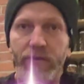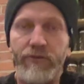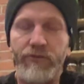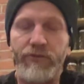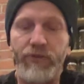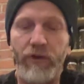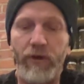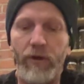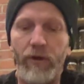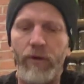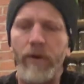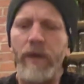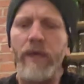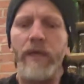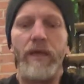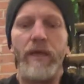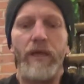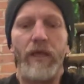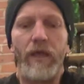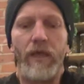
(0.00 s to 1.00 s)
So
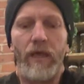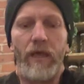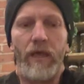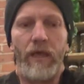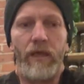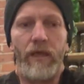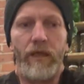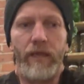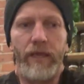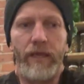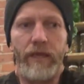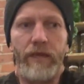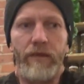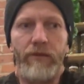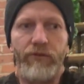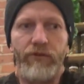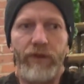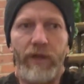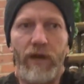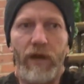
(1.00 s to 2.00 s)
it
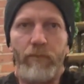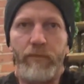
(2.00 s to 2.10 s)
has now